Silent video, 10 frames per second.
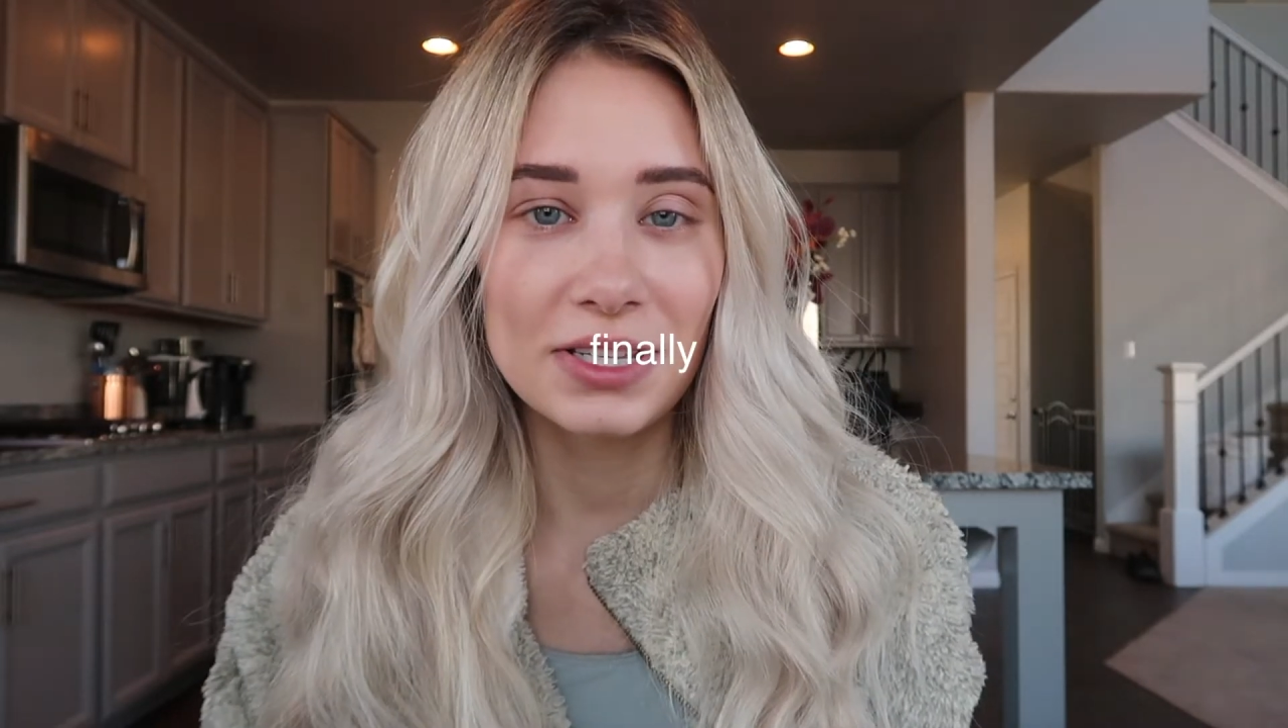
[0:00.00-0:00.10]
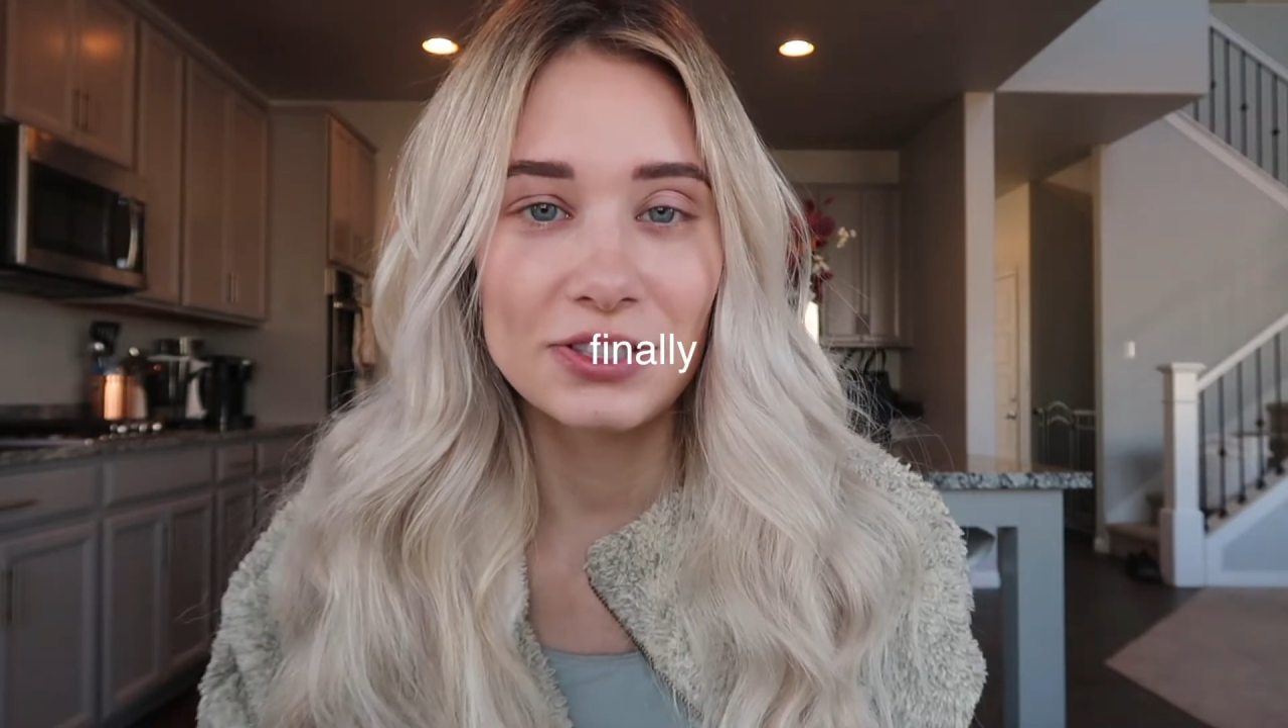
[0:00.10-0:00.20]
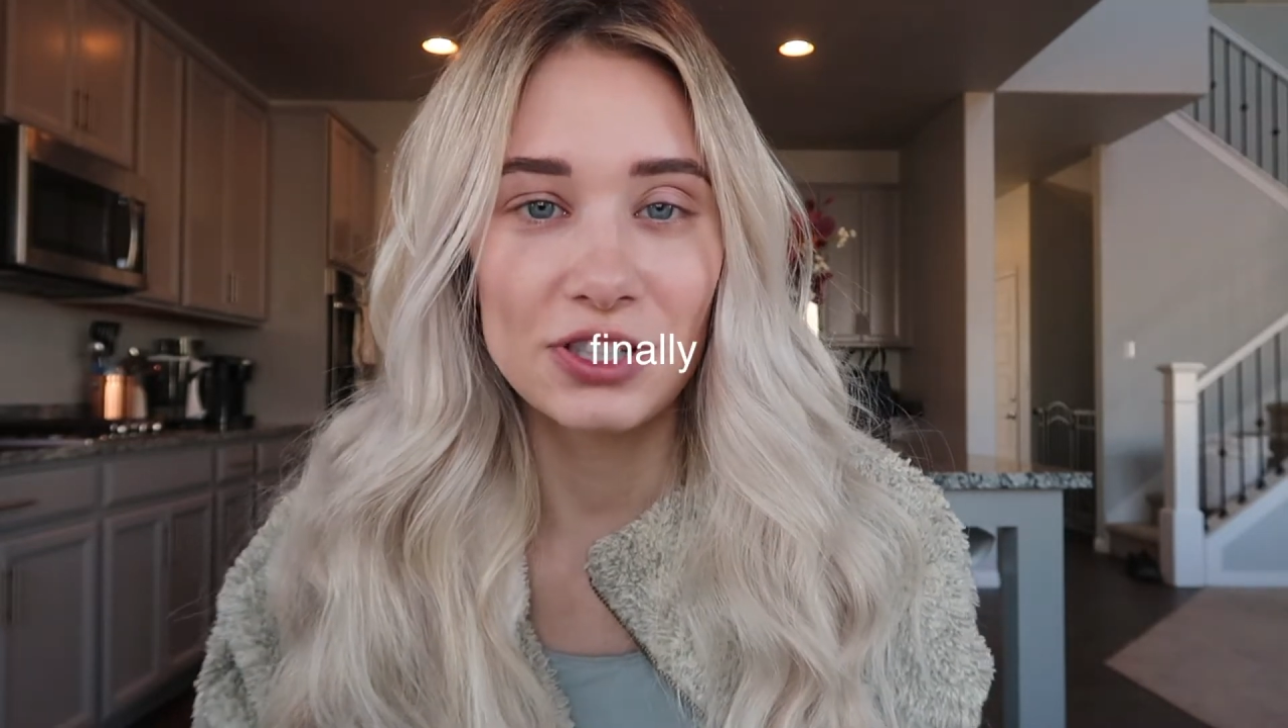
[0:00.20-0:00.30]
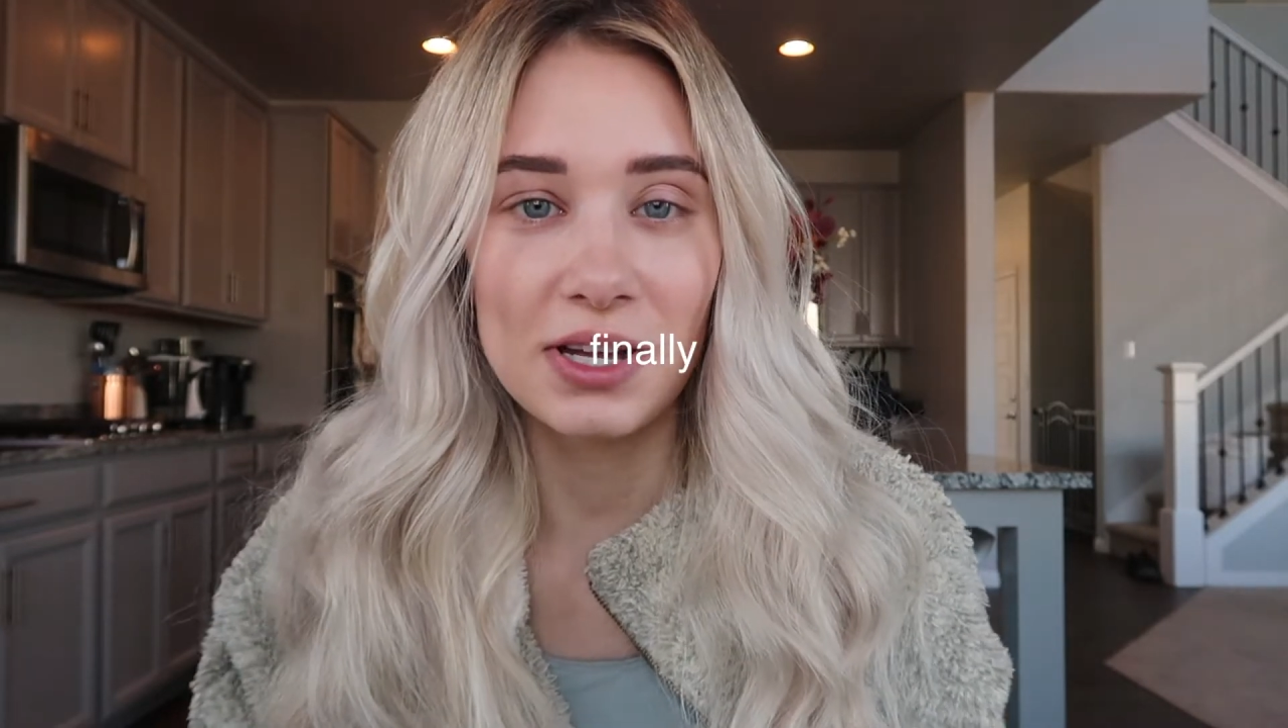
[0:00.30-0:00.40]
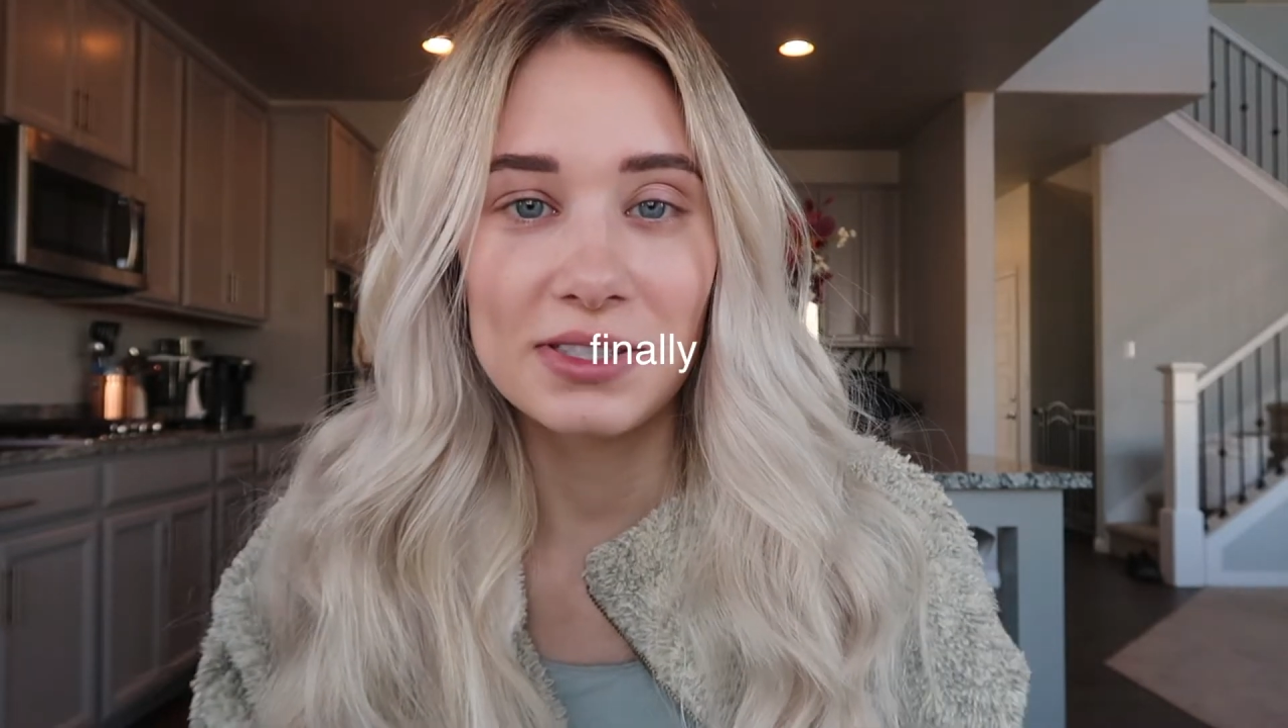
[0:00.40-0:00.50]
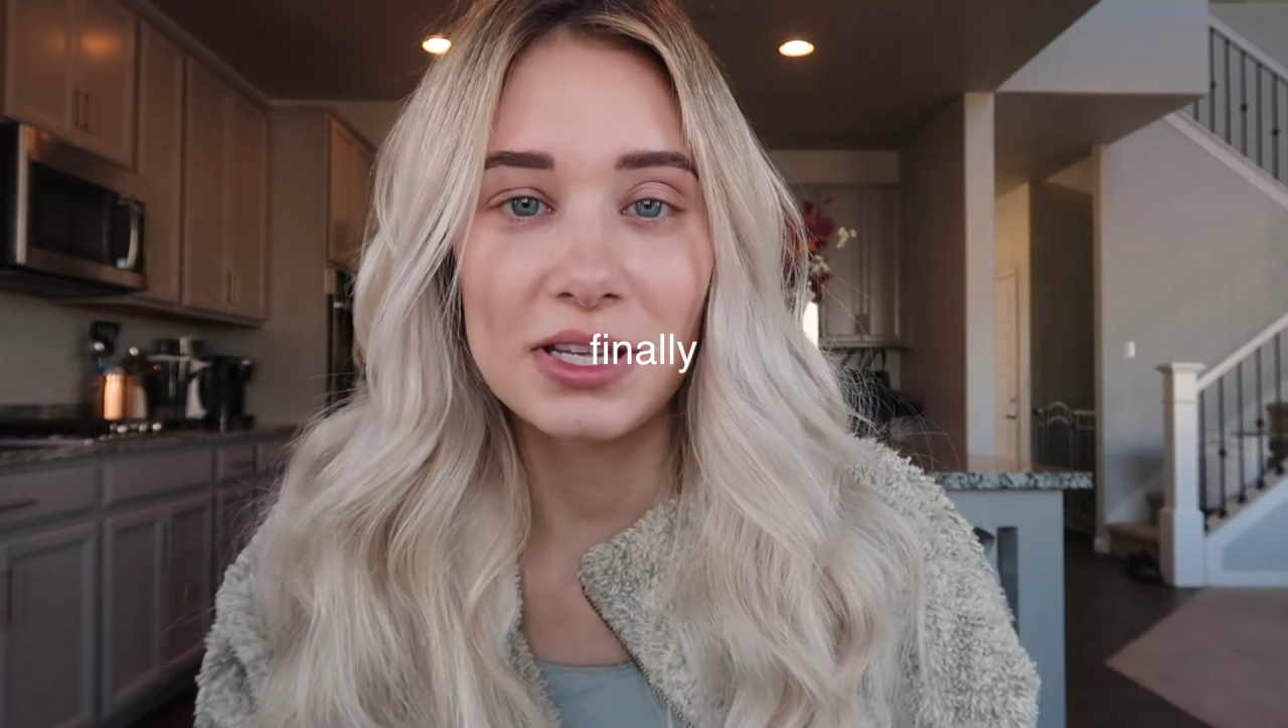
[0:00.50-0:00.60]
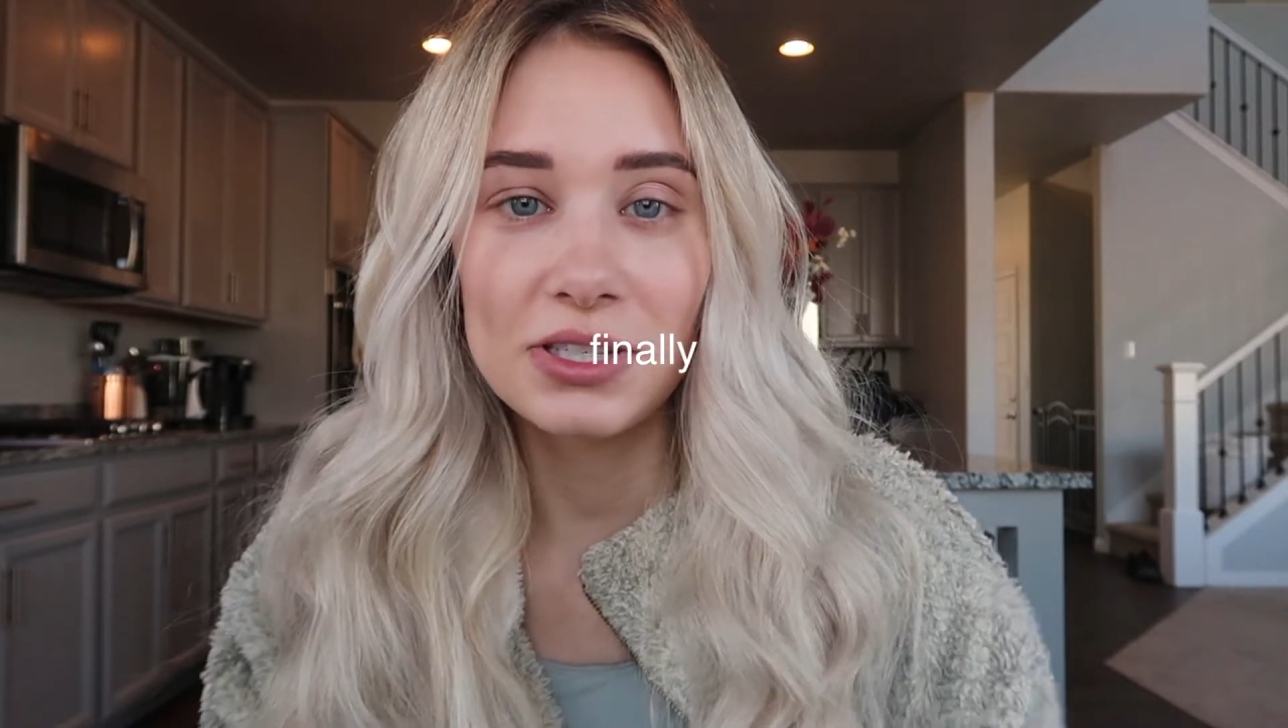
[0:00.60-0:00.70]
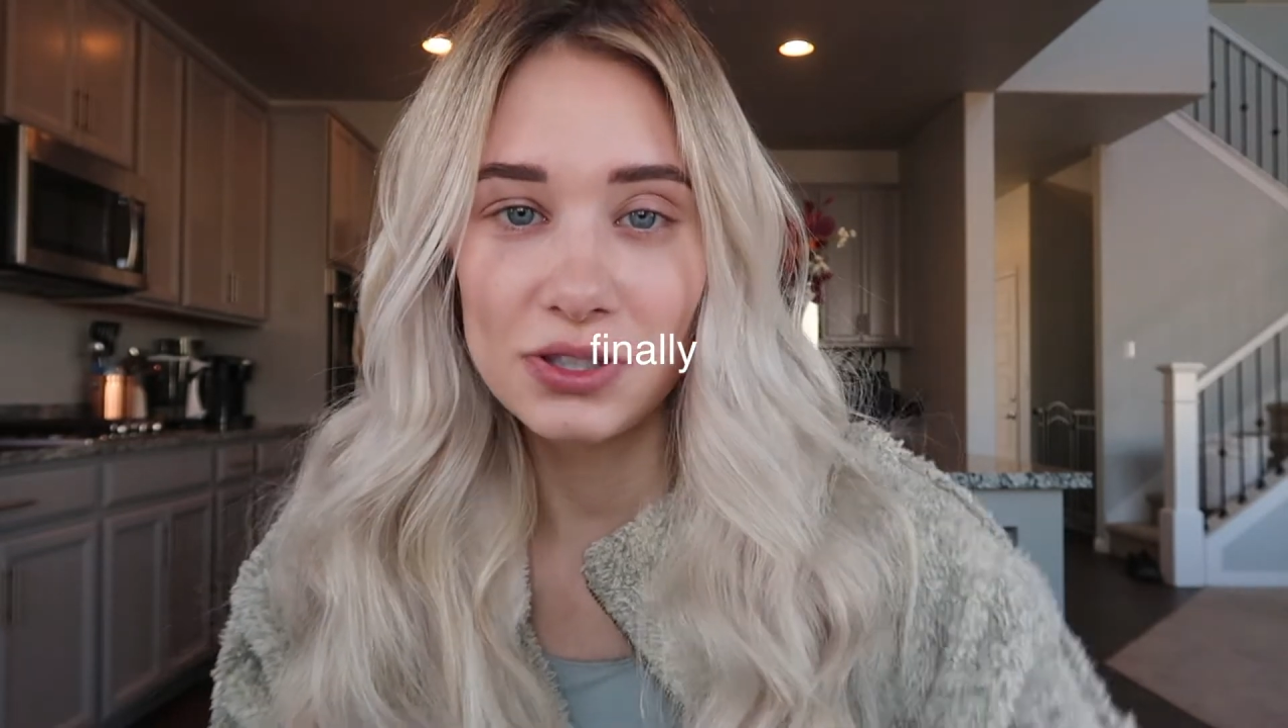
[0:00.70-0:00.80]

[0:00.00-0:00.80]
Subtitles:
just